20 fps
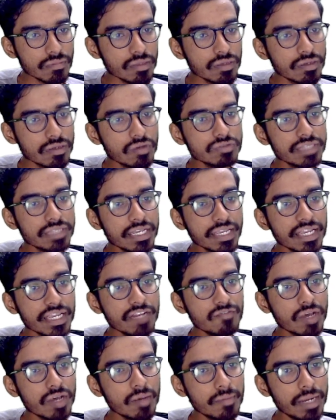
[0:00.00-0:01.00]
Now second
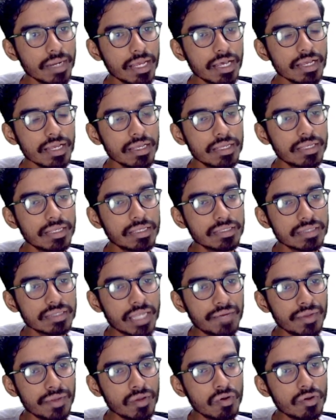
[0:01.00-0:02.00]
formula that
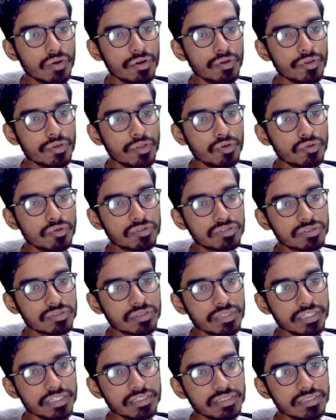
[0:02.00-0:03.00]
we're going to use
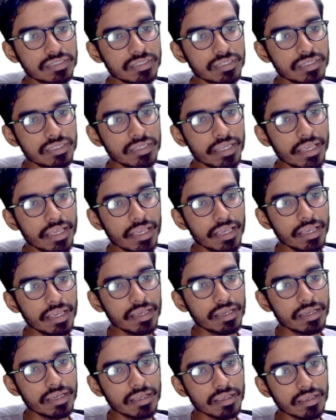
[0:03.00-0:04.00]
is a
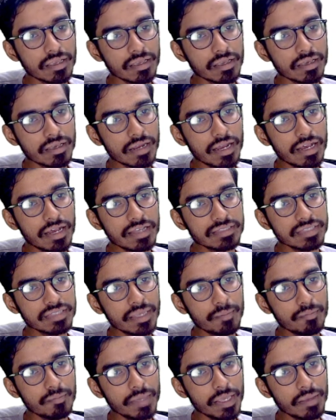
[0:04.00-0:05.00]
cross
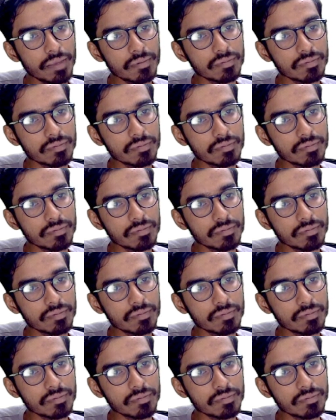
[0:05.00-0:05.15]
mb,